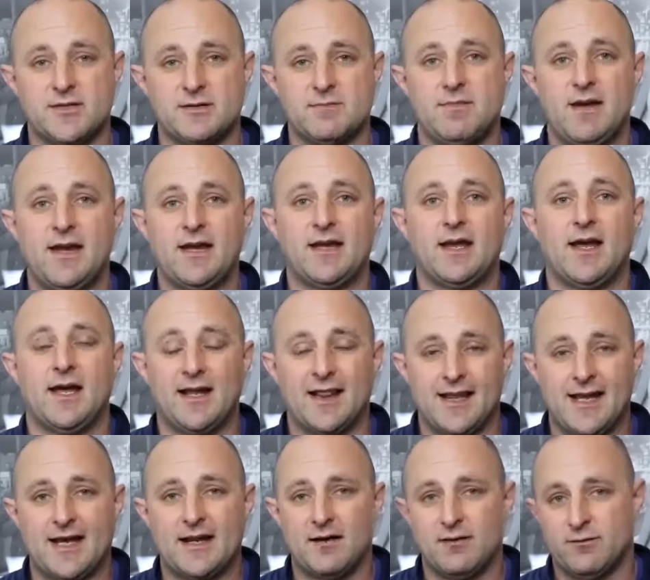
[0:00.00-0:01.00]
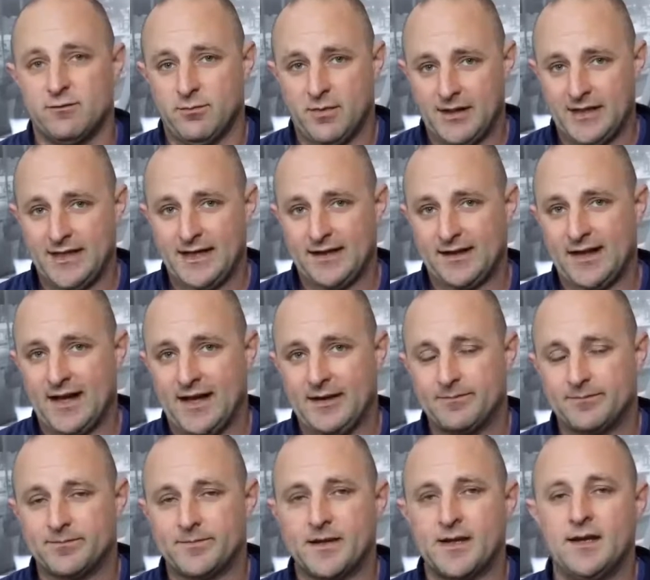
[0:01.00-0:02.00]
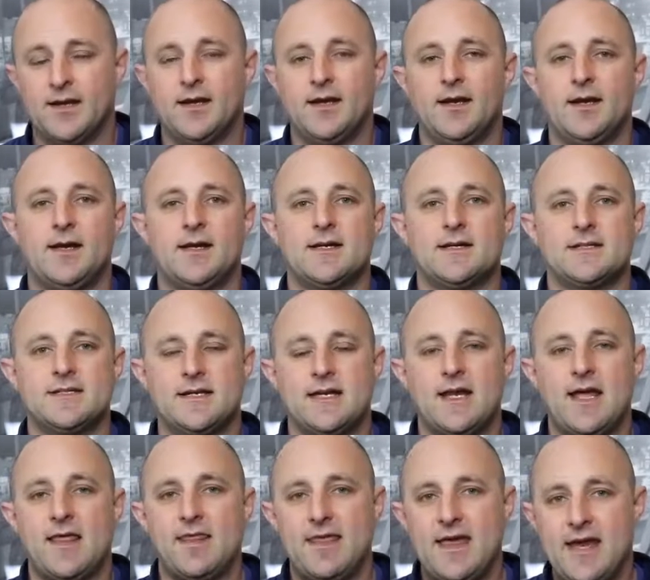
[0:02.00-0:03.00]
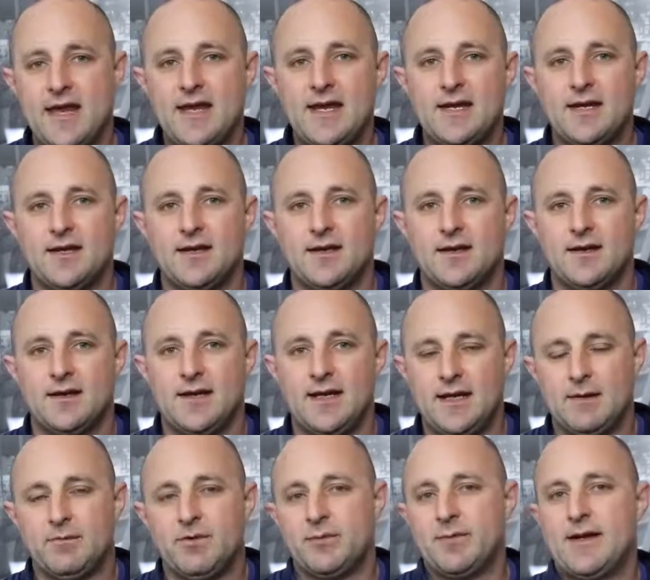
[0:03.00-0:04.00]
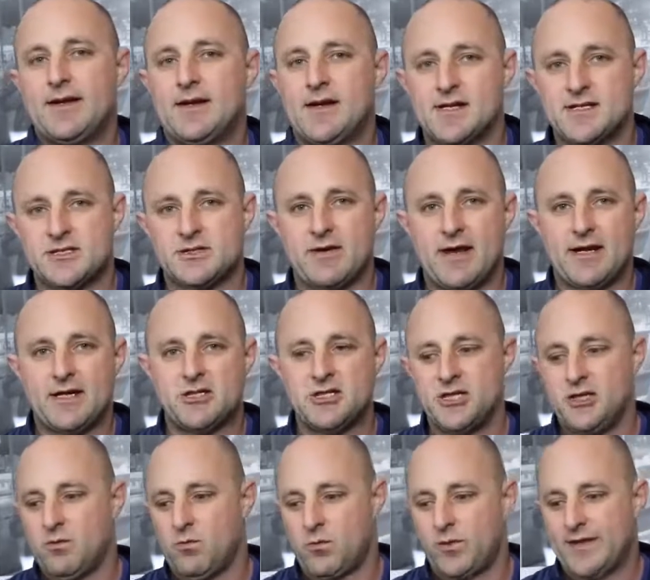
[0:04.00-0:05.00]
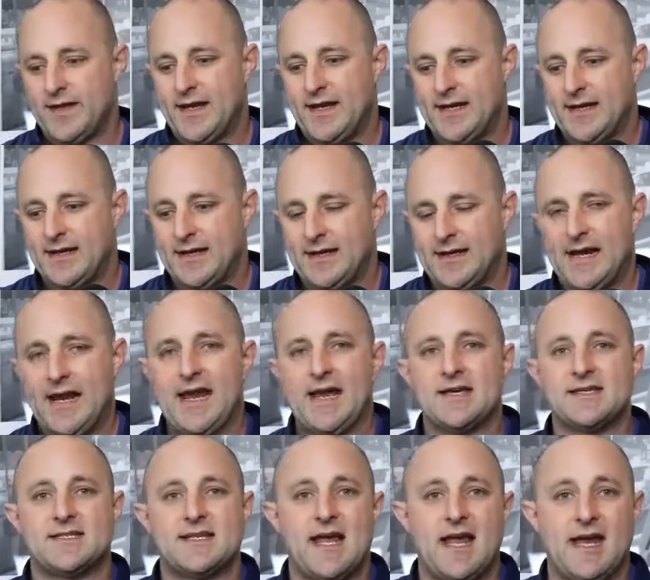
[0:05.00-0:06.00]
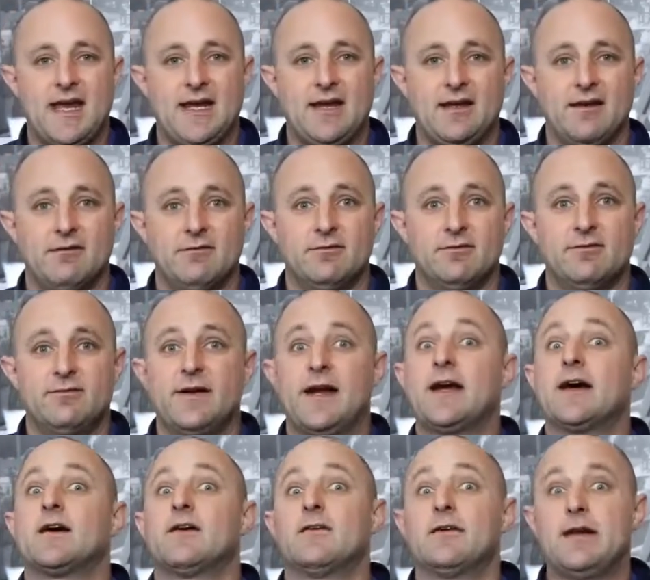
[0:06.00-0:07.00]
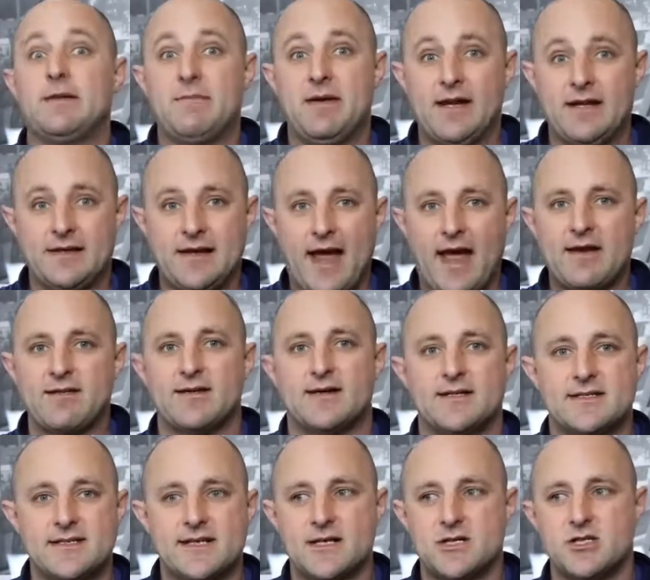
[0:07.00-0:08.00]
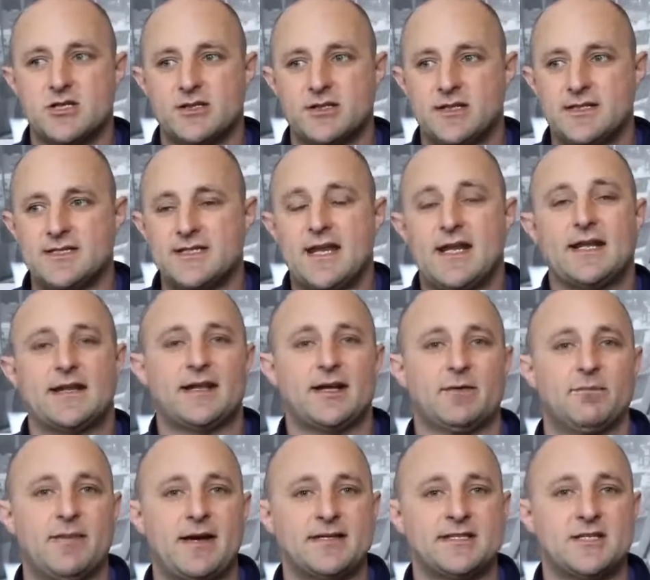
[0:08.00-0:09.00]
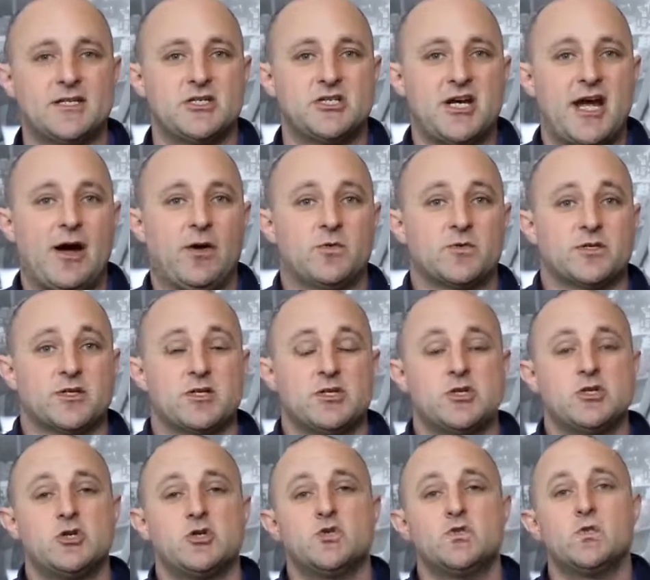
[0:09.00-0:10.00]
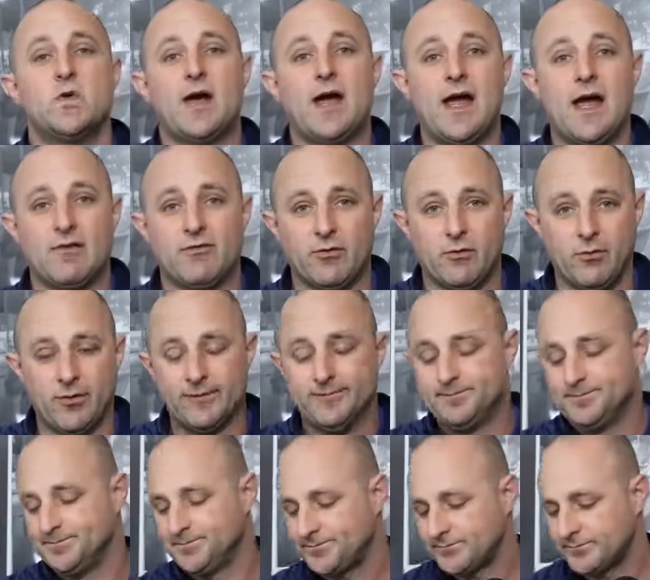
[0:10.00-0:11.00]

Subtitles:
to make a lot of money online. See, they implement a strategy where they cast a very big net, essentially sending their message out to everyone.